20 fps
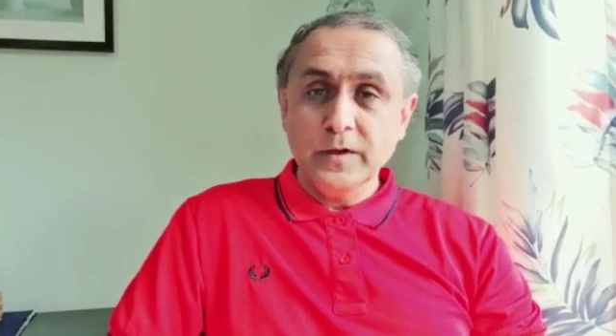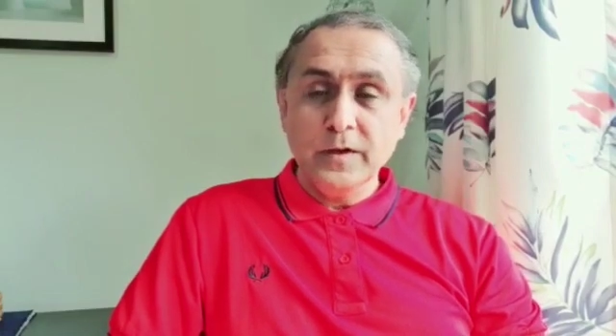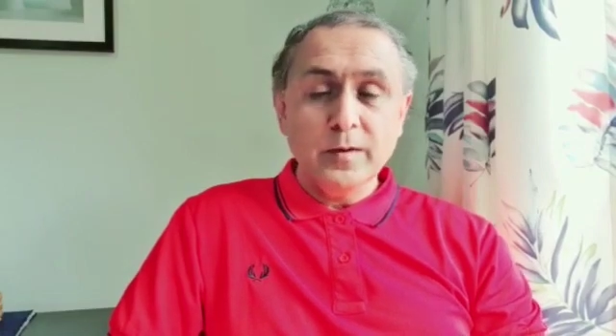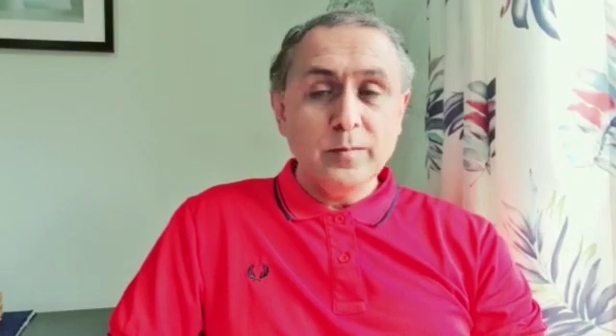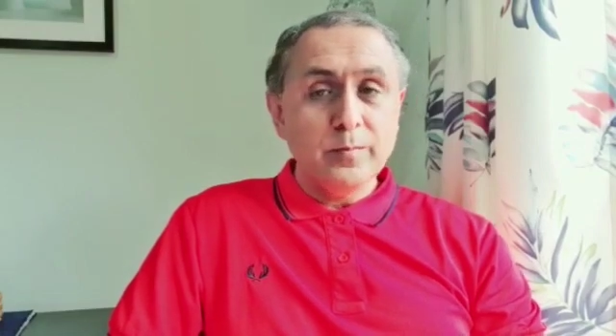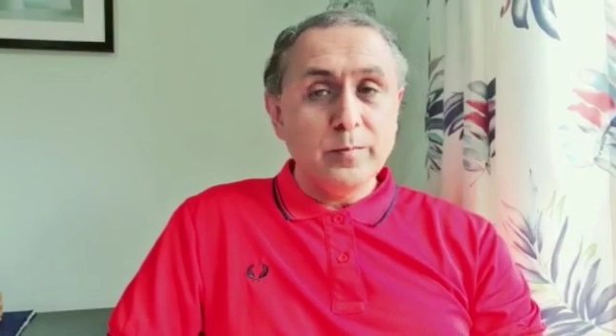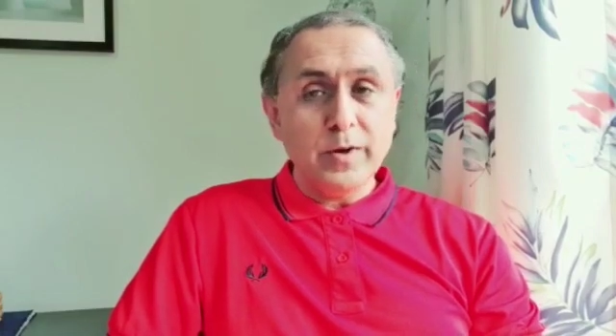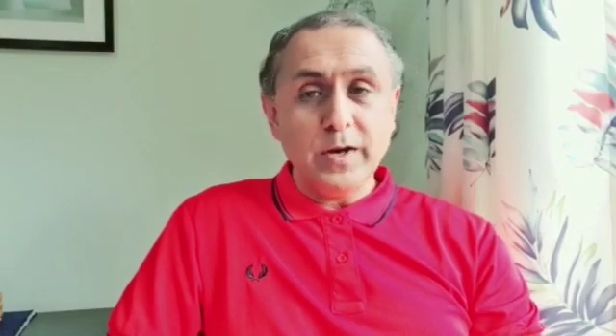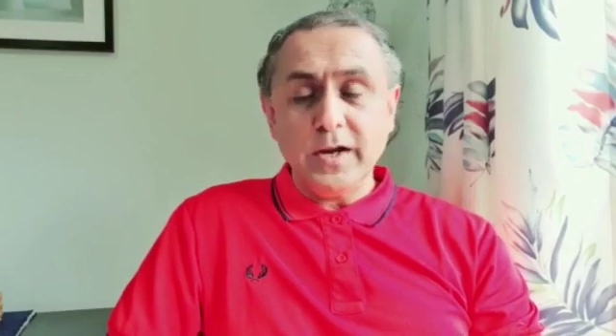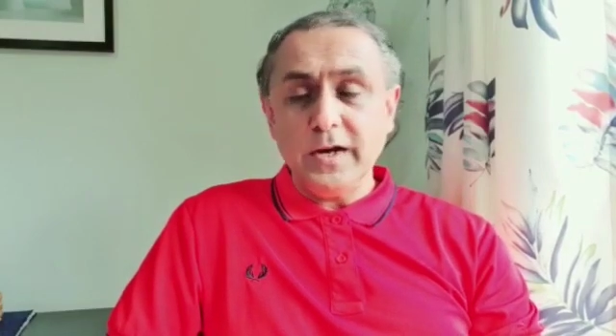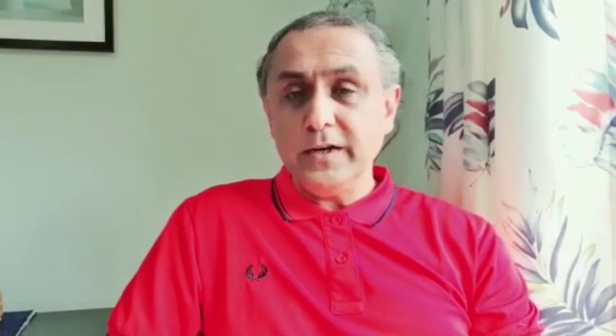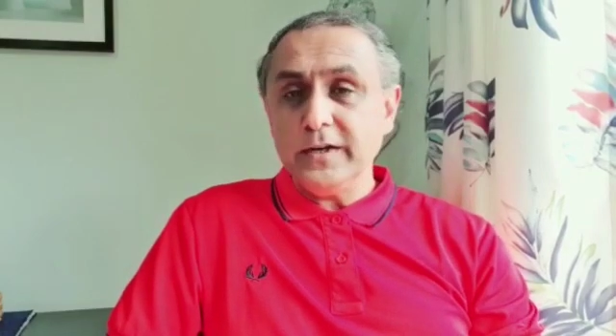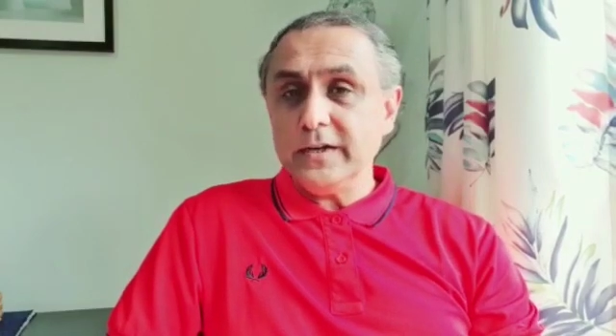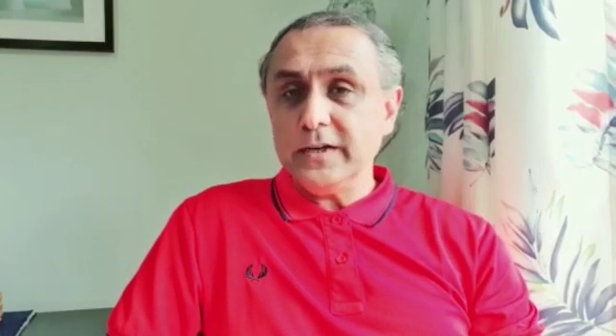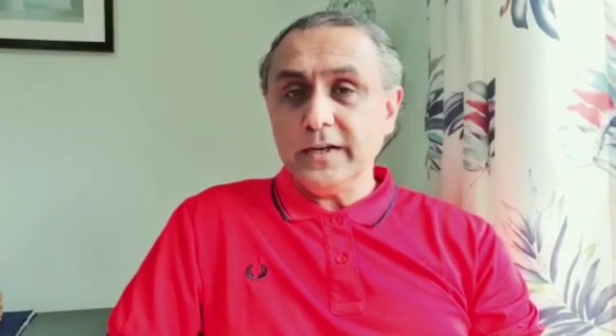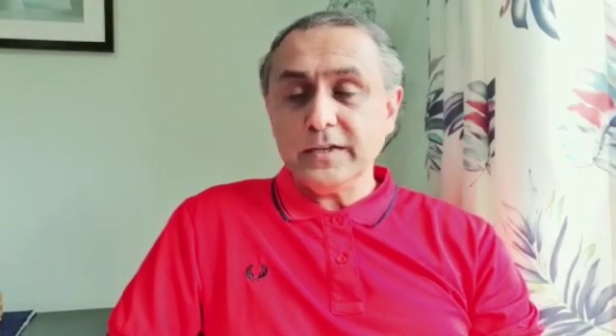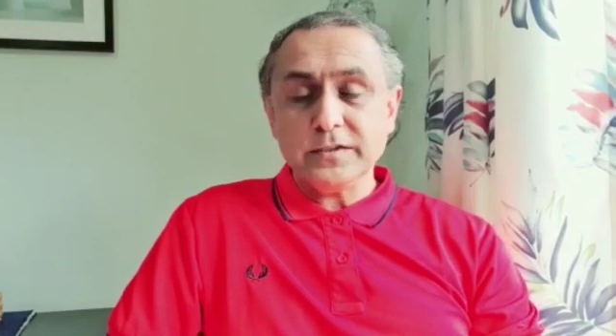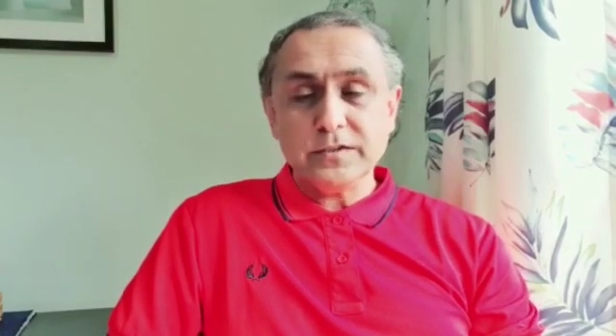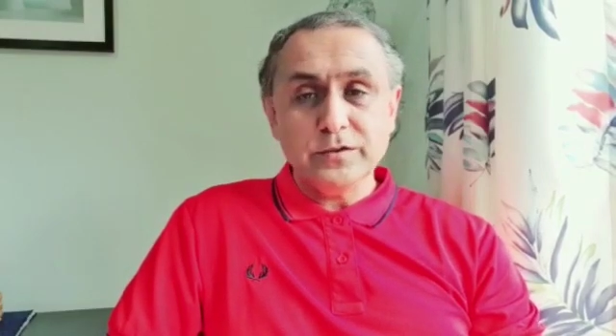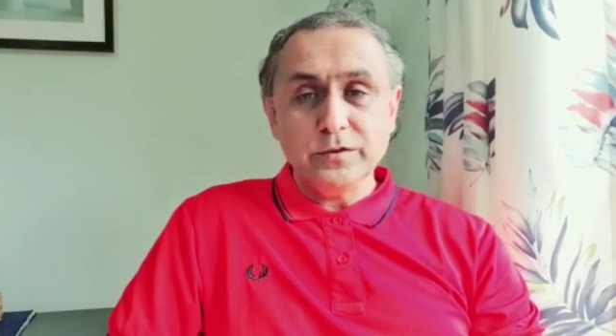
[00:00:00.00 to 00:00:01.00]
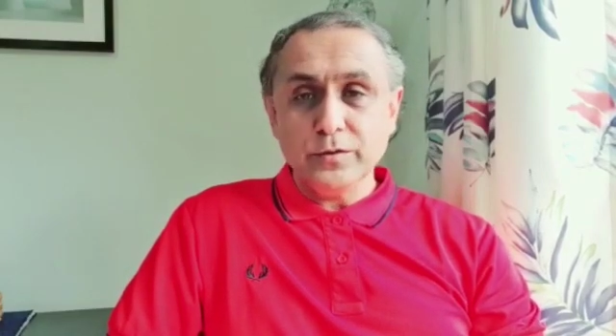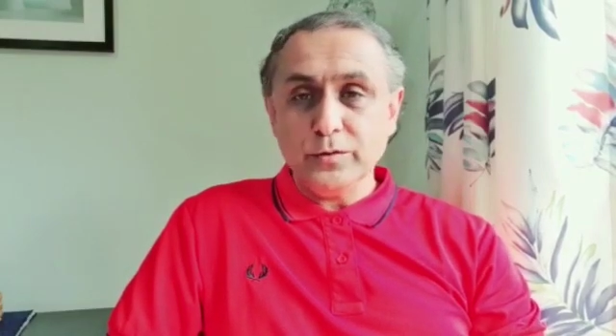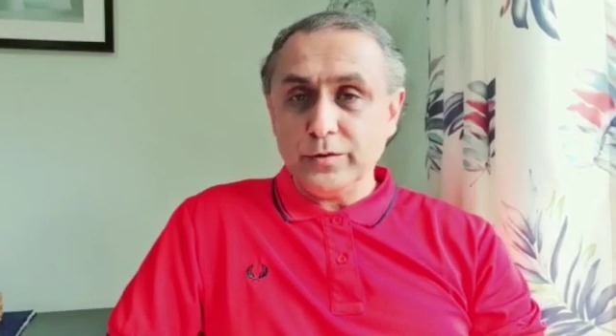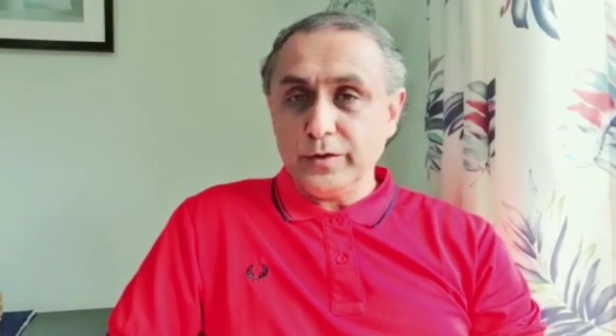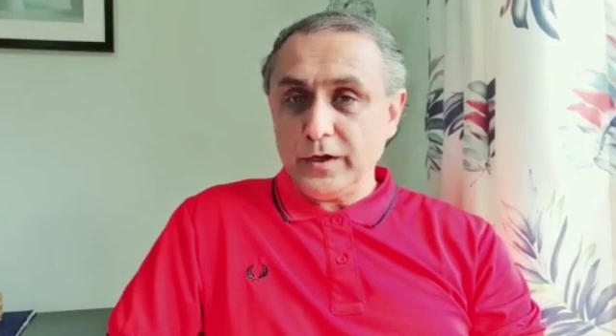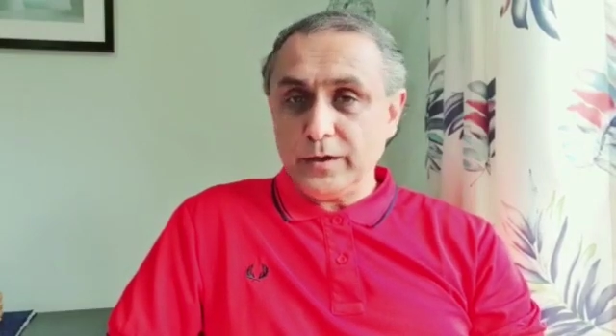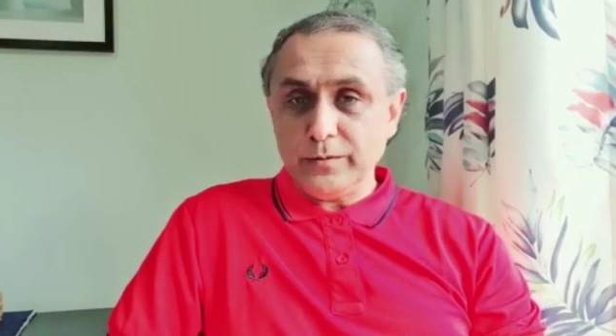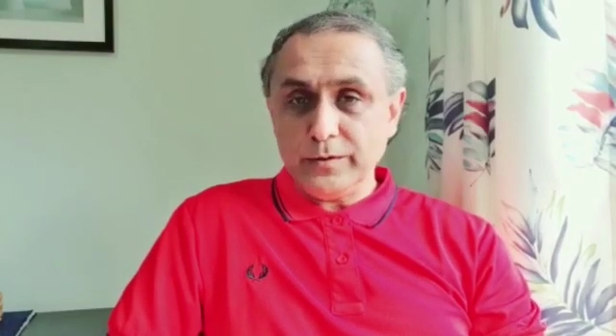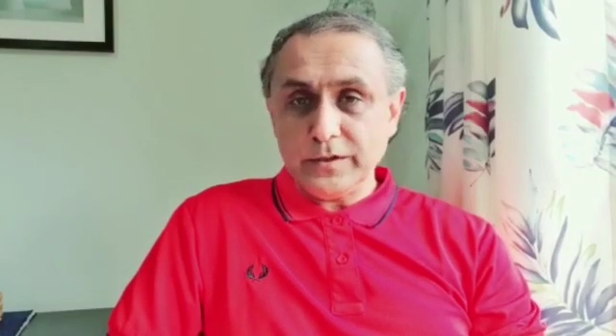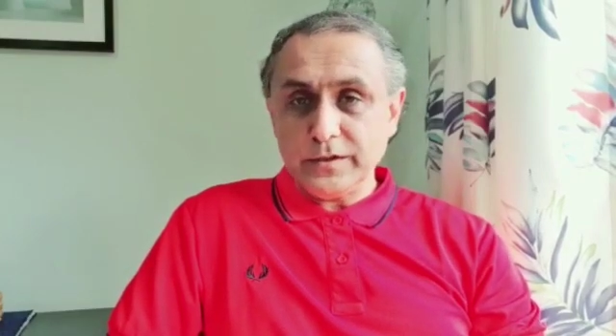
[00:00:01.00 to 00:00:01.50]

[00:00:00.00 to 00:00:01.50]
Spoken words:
Blindness, no doubt,